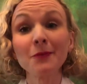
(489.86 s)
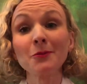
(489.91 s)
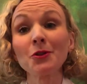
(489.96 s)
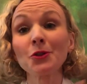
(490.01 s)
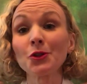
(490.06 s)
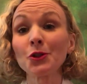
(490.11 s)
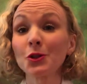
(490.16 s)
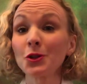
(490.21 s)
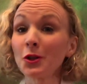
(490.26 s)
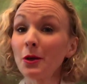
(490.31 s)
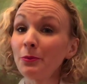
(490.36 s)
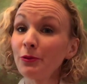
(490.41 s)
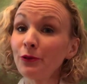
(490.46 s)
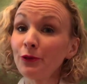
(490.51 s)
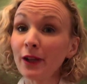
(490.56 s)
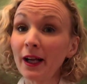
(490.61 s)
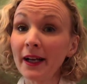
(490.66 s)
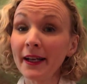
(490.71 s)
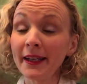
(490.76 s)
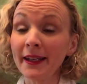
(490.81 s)
Stop
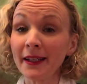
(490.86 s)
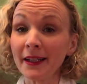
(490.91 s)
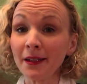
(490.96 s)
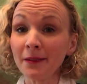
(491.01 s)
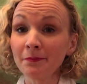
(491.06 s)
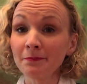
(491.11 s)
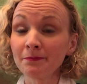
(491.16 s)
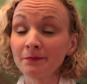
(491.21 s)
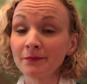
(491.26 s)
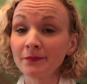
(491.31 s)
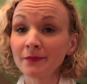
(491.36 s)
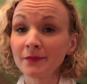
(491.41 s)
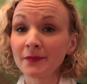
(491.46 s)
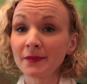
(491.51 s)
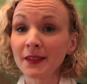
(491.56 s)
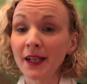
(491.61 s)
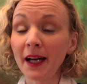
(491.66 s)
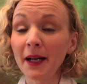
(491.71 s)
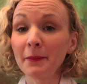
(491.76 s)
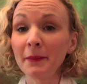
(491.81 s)
flying.
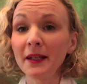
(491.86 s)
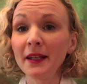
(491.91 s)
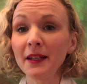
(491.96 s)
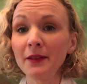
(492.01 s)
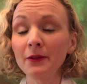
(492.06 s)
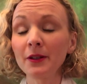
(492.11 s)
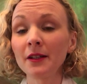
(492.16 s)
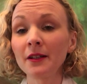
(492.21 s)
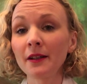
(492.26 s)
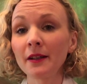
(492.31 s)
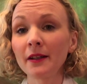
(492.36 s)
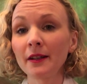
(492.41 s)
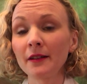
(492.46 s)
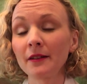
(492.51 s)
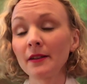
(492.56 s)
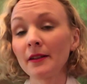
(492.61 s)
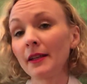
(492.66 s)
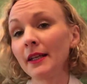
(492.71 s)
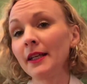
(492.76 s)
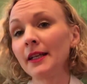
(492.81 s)
I'm even
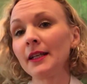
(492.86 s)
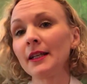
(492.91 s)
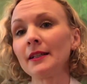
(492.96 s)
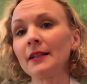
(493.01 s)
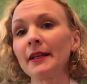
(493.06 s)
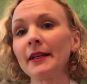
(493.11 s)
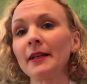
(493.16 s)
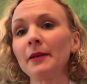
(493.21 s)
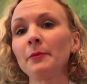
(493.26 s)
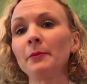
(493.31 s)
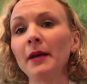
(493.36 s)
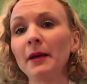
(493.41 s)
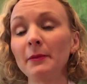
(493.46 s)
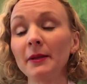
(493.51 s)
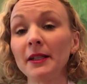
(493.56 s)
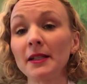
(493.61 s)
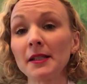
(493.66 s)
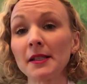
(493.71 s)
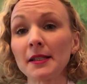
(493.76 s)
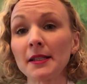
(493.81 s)
thinking like
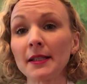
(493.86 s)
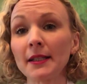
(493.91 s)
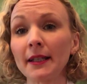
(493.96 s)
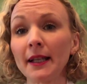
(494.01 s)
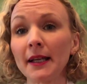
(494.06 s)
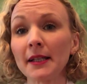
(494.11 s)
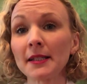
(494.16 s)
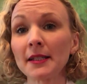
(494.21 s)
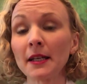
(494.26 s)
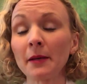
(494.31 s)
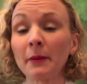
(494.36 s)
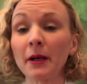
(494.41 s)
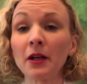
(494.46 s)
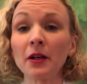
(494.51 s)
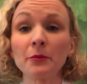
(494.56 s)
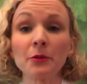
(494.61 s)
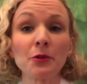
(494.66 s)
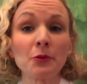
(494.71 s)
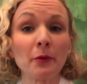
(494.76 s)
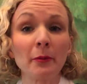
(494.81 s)
maybe this is the last time I
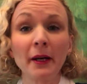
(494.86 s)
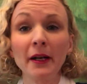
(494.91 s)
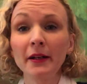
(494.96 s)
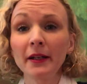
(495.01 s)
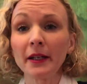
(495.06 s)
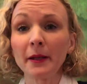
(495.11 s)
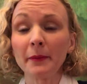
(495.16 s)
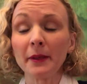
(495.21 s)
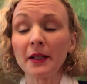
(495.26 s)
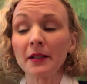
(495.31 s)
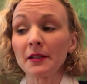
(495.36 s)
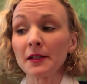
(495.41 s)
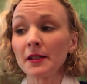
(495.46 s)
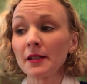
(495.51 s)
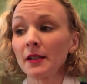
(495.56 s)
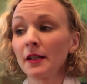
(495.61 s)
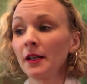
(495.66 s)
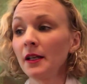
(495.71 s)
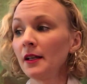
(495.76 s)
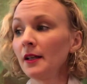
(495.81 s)
come to America,
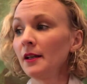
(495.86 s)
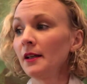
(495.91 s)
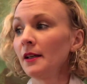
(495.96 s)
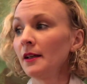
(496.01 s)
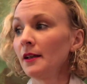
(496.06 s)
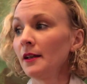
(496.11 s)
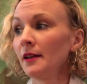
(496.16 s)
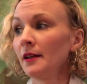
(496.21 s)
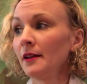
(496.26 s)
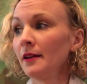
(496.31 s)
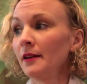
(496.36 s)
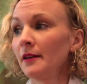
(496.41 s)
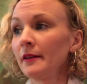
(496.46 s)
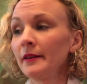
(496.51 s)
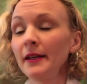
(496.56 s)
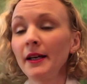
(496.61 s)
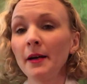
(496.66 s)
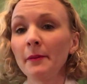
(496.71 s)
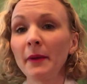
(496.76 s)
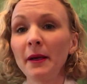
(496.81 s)
because
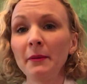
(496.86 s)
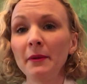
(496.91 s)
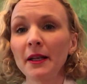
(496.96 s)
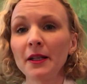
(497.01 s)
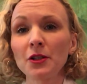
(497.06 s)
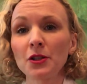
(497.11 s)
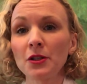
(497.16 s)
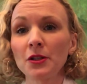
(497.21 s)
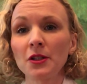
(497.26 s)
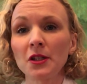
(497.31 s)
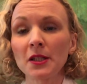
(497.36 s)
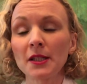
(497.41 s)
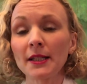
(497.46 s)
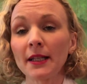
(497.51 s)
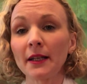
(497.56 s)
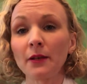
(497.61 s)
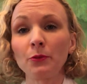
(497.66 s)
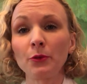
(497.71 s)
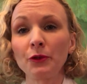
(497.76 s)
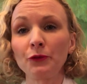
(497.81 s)
yeah, maybe I should just
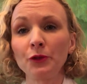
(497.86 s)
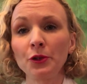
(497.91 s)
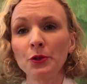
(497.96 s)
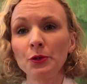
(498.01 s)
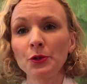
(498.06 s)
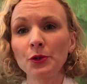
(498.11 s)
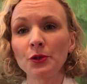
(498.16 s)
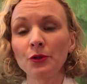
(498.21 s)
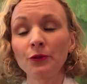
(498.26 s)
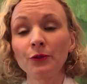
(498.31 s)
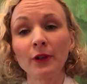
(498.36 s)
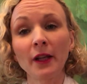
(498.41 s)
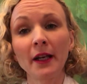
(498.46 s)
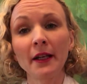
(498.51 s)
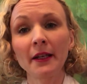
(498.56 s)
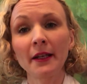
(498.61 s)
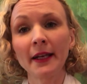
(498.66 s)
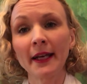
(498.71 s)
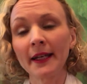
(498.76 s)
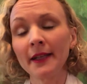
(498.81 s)
like refuse to fly
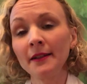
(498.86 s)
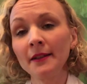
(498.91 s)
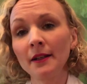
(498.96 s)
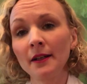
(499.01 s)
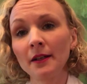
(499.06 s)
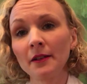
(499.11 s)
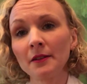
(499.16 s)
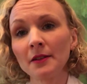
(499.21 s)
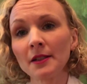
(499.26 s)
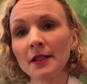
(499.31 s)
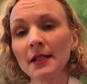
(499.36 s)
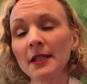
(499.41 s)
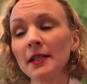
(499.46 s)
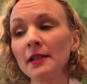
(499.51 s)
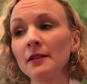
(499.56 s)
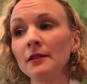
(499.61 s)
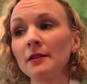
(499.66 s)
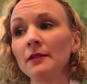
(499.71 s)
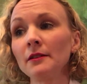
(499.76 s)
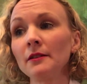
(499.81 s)
again
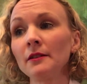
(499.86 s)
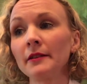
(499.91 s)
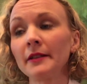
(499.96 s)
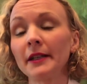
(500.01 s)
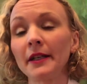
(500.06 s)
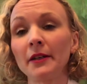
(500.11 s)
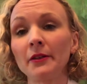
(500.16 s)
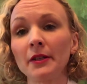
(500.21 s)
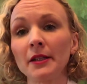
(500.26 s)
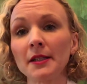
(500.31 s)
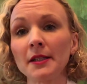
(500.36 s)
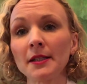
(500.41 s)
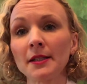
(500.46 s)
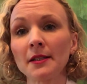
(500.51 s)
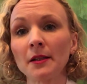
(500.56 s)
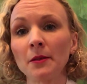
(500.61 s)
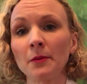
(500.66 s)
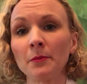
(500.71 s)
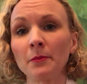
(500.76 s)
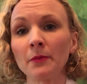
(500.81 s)
until there is
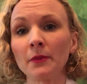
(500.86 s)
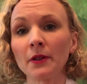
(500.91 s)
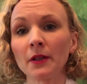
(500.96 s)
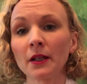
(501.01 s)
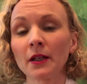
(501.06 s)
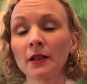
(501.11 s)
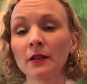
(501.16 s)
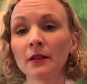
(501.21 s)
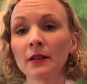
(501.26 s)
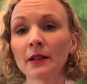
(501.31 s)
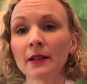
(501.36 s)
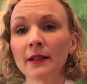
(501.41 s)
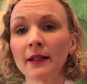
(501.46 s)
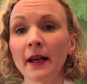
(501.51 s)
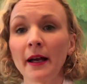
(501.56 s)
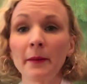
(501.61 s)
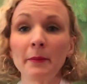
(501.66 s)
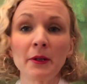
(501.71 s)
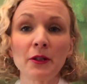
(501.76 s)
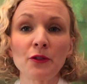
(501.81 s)
some
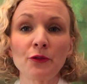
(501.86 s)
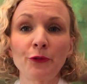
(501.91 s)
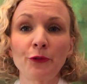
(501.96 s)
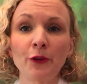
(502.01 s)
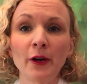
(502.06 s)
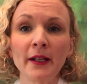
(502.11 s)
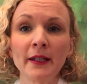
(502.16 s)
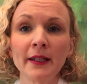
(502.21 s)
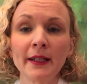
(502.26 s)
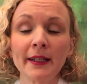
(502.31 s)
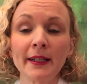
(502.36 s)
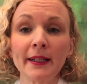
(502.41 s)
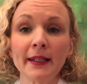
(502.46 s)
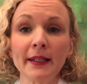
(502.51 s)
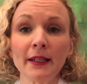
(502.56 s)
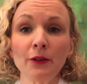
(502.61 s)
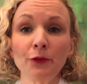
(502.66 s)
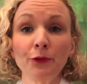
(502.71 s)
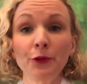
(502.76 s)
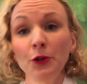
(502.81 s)
climate
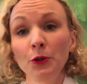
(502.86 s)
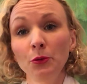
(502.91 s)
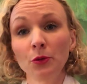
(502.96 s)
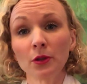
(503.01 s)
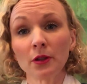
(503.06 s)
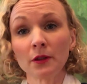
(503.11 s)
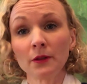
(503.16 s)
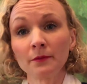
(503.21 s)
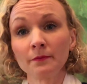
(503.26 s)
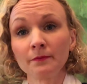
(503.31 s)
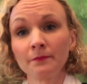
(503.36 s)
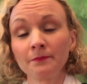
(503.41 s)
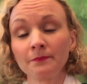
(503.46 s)
friendly fuel.